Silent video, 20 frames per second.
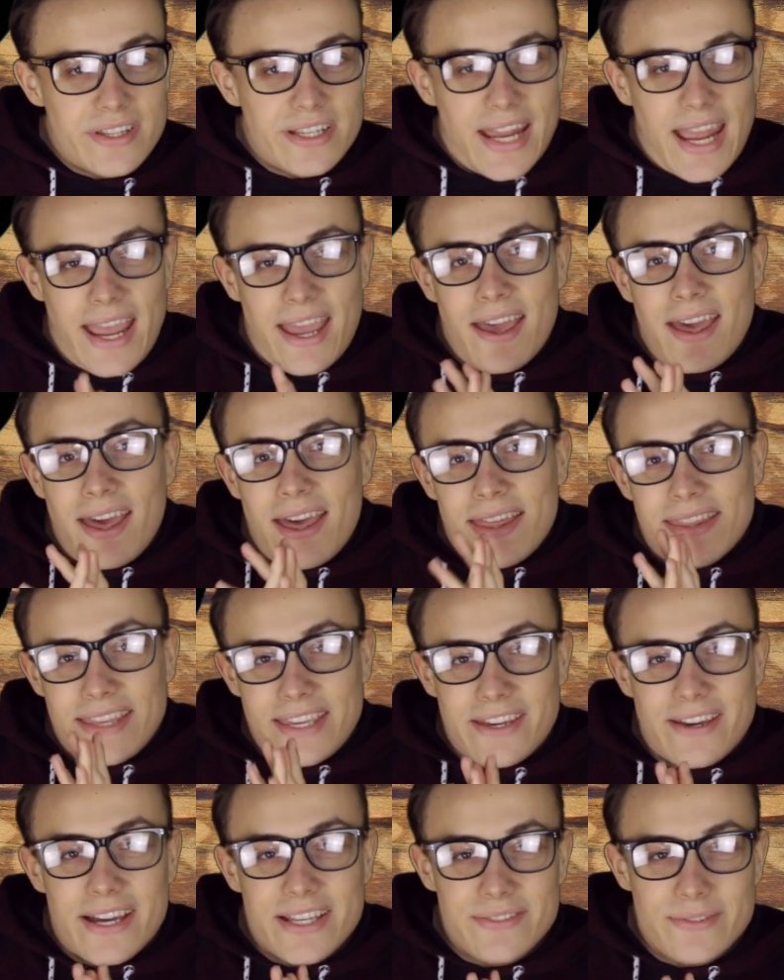of the day.
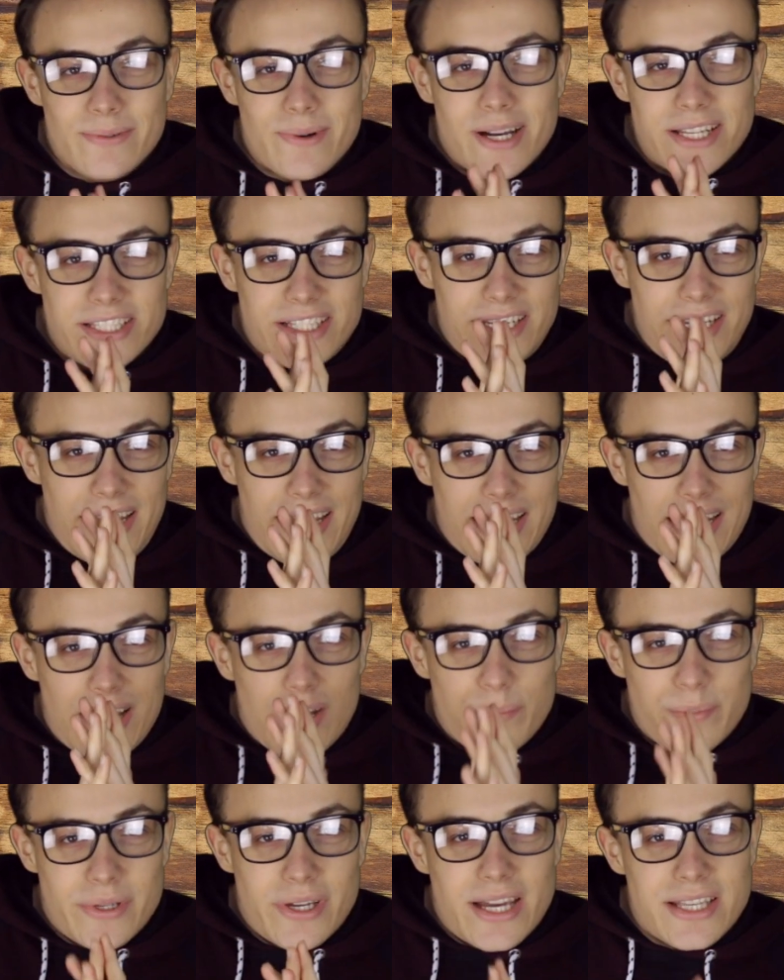Thank you guys for watching, and I
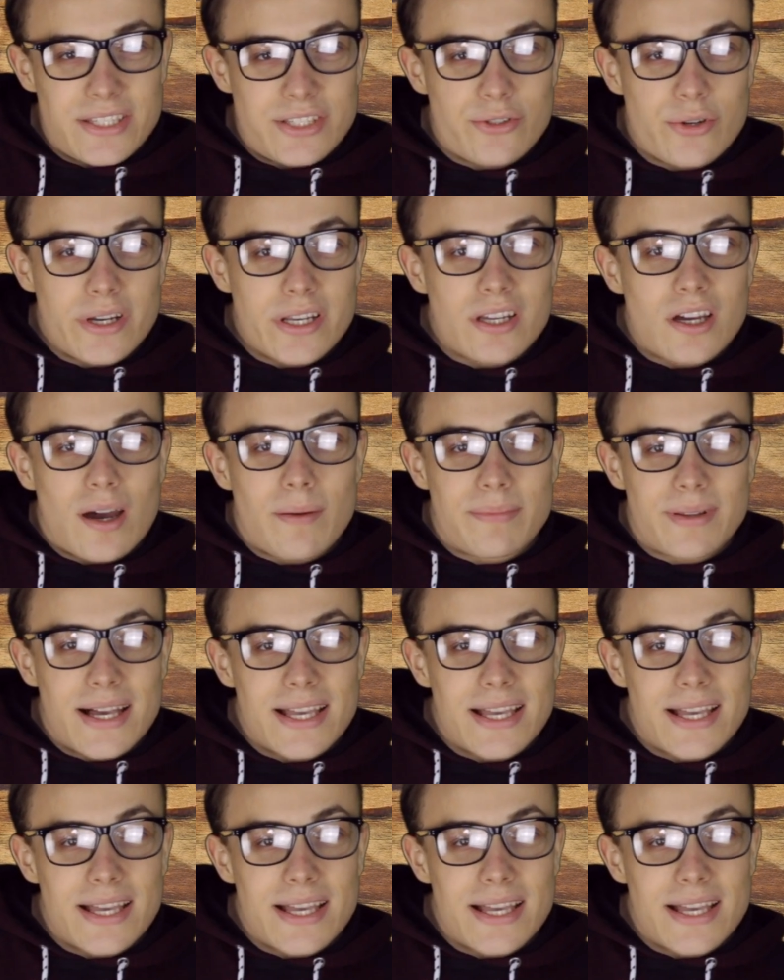hope you guys enjoyed. God